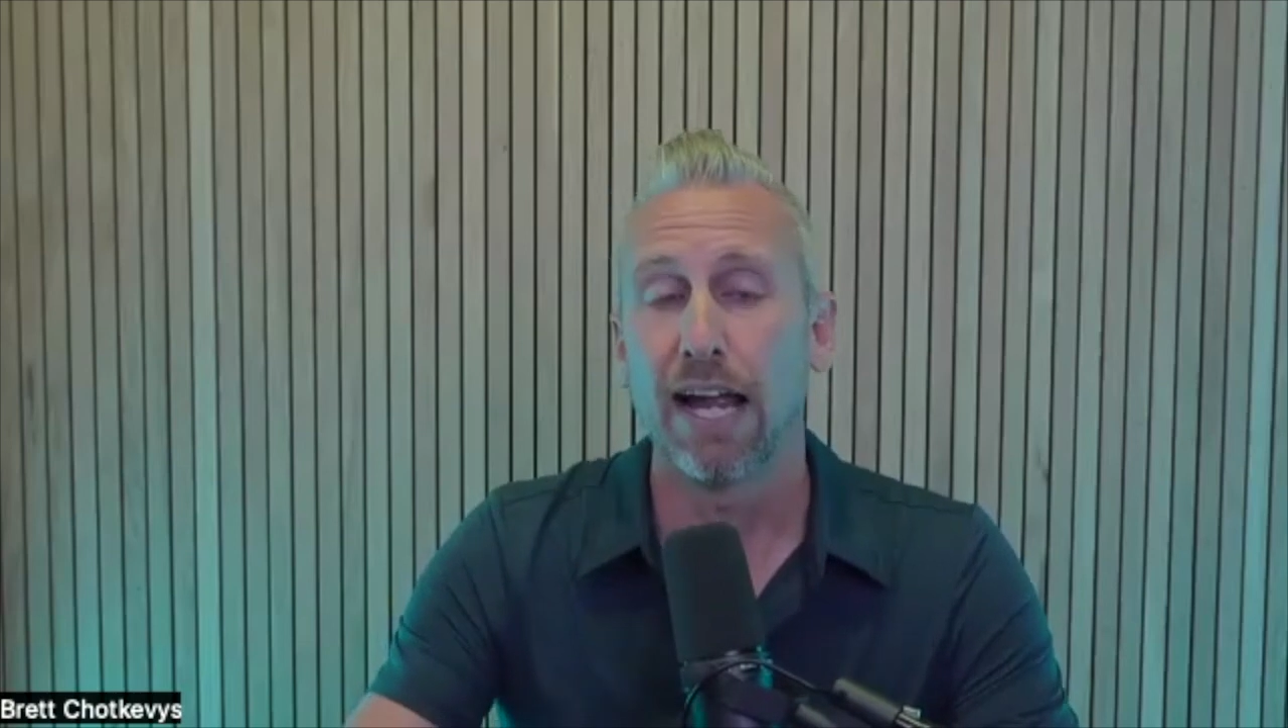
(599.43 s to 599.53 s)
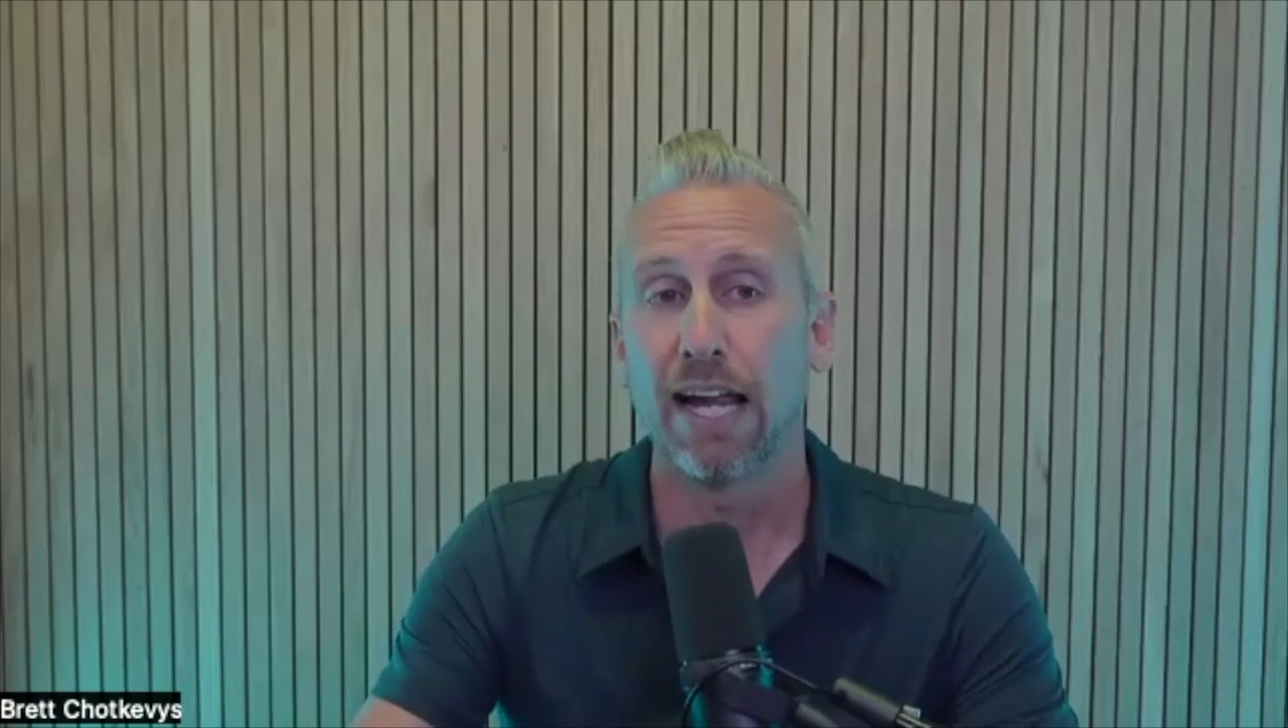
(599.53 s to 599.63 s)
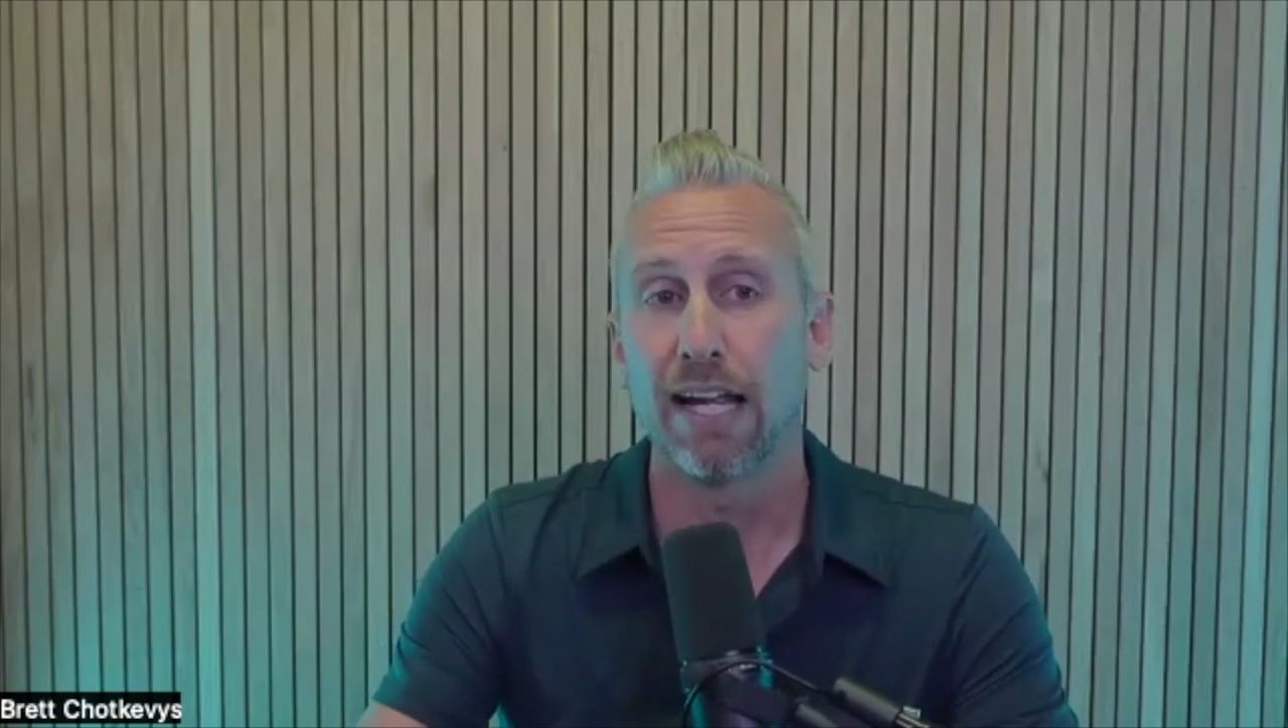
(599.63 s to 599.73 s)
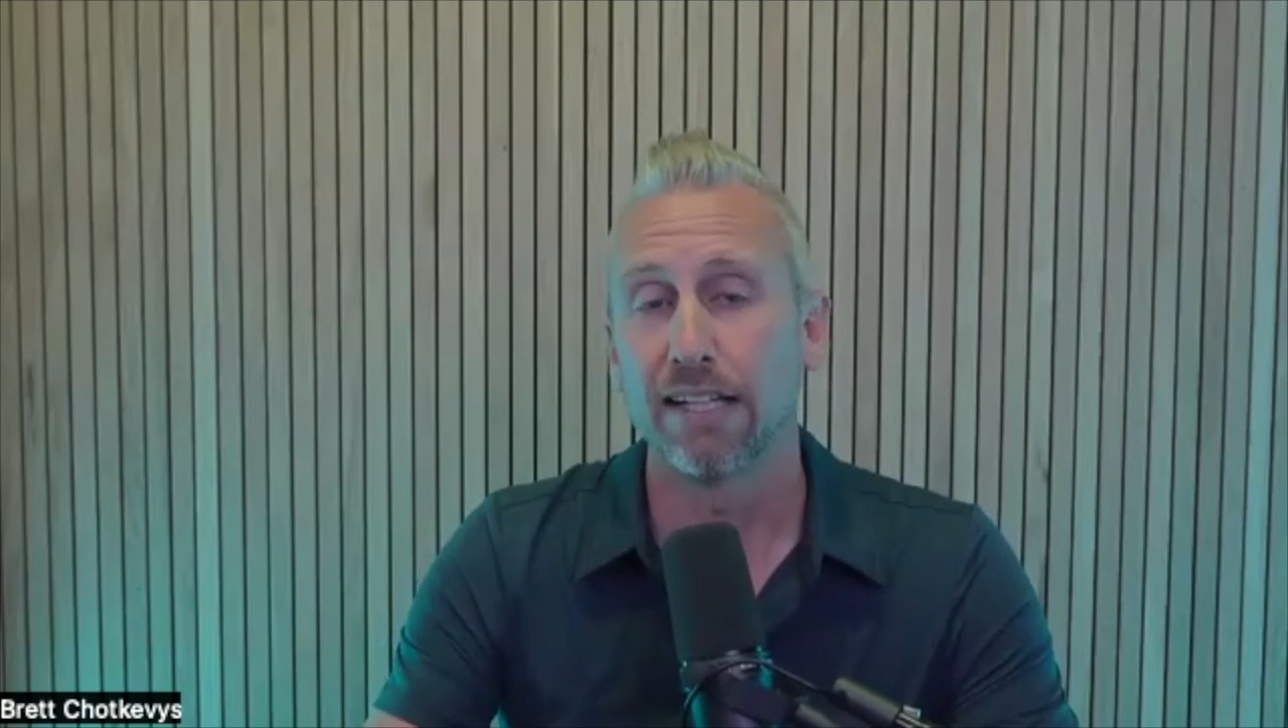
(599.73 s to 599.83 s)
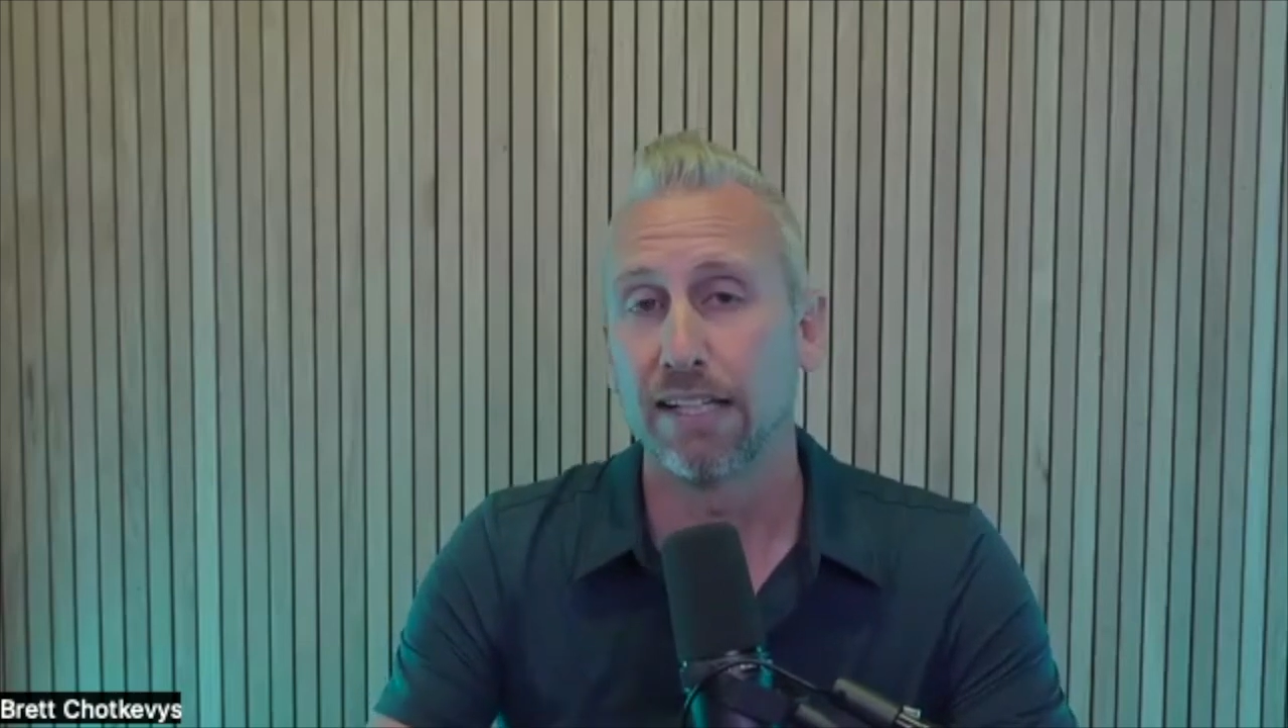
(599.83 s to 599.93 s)

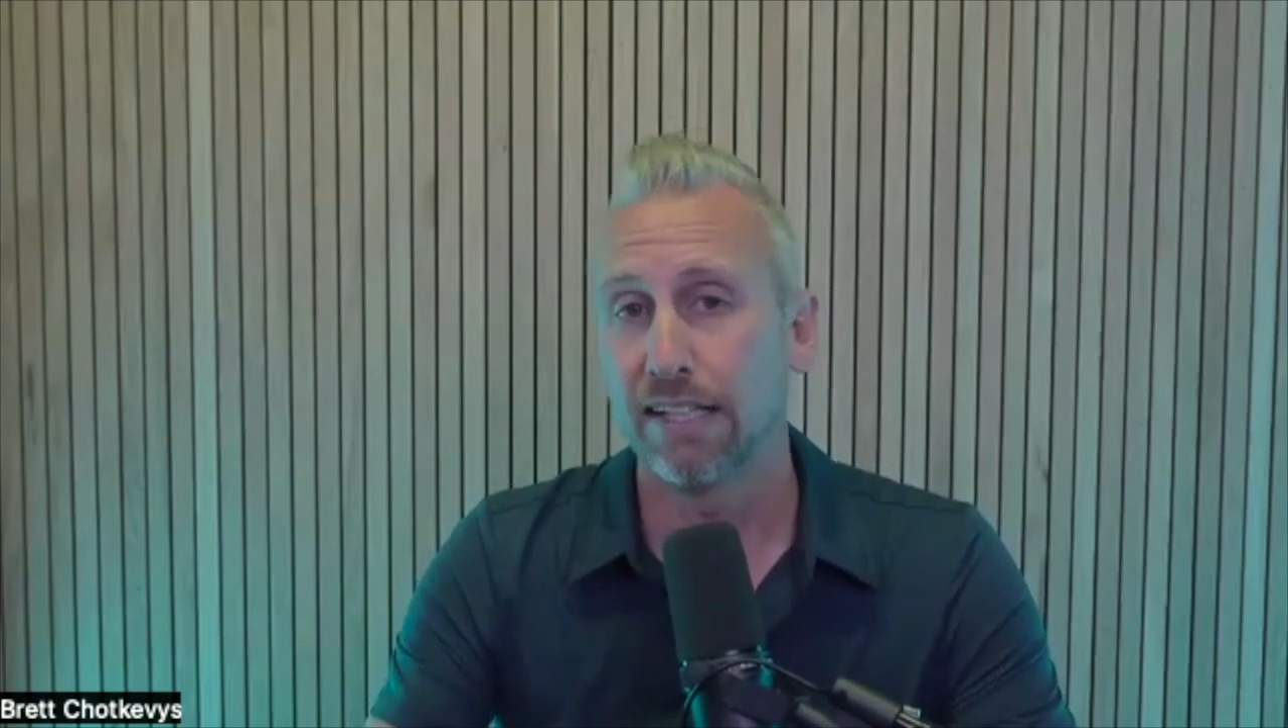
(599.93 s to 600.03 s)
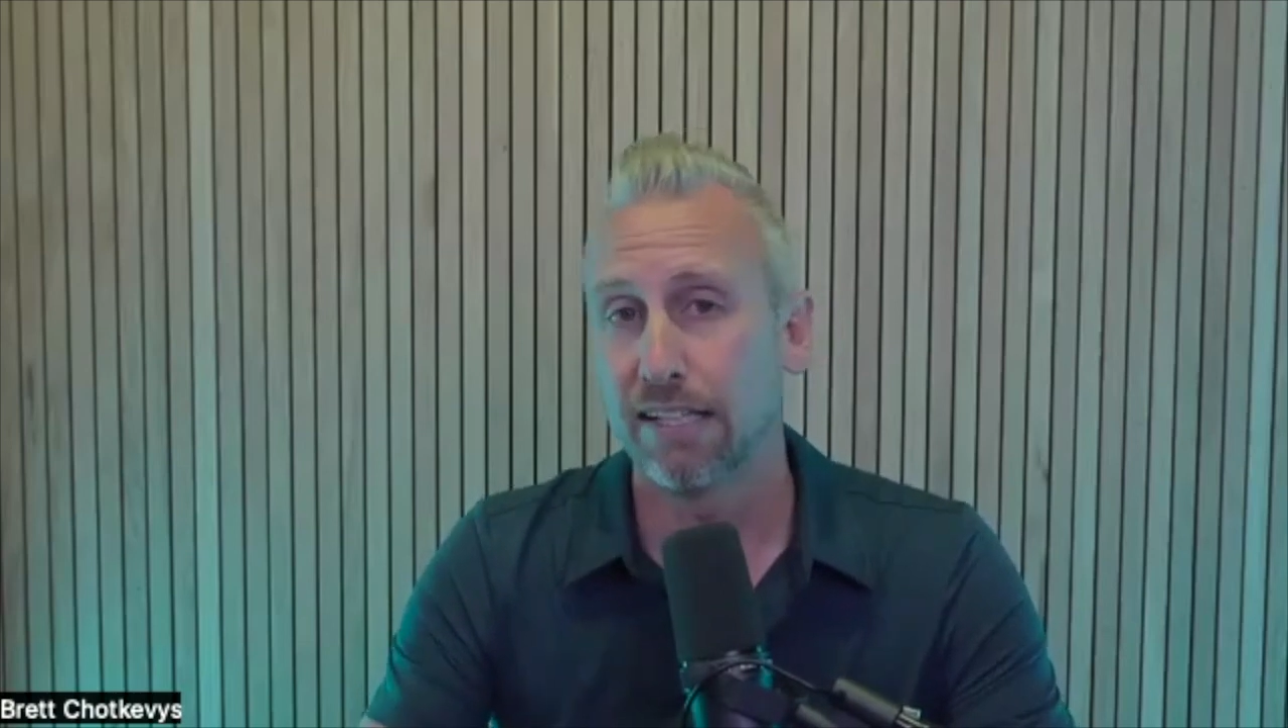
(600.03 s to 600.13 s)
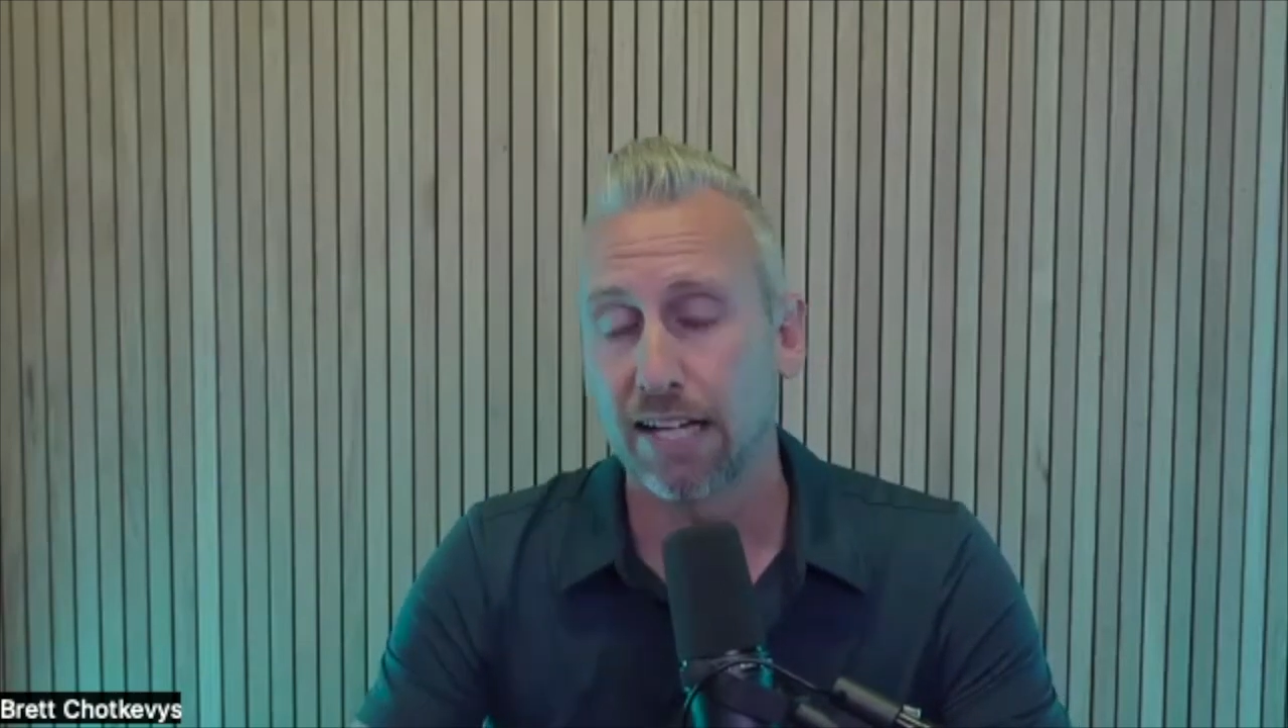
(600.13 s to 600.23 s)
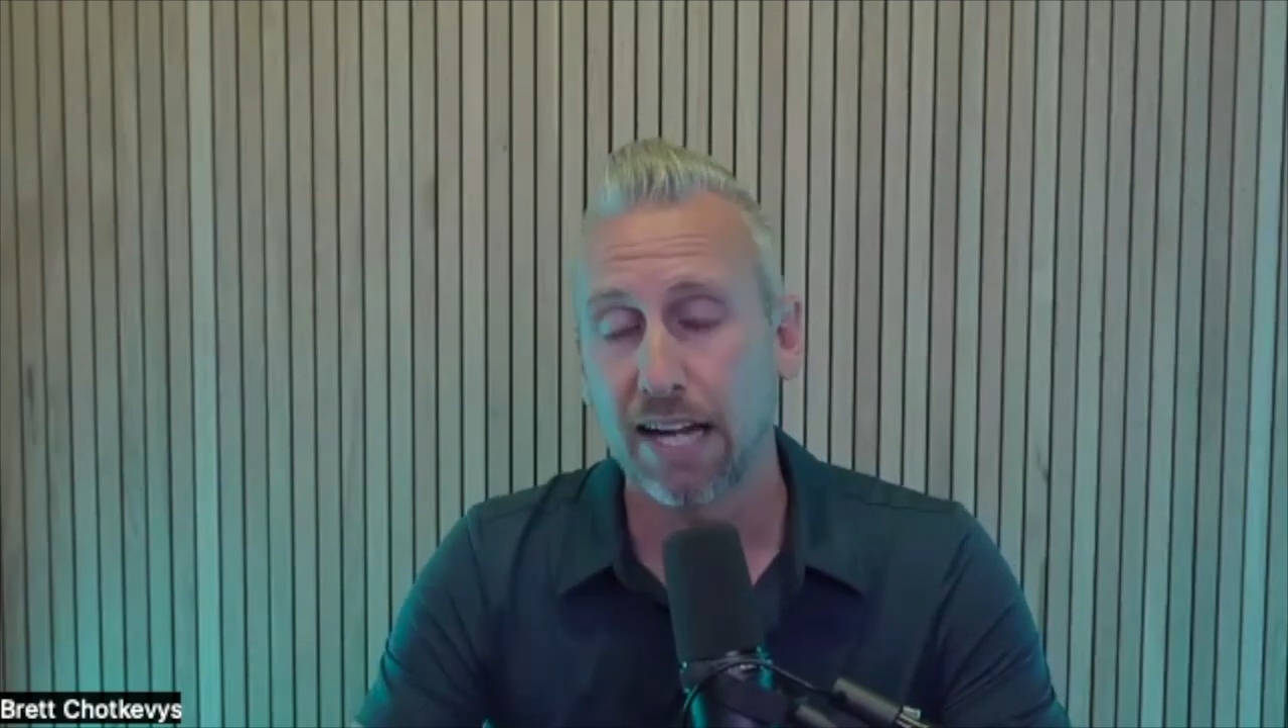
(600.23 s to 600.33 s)
And again,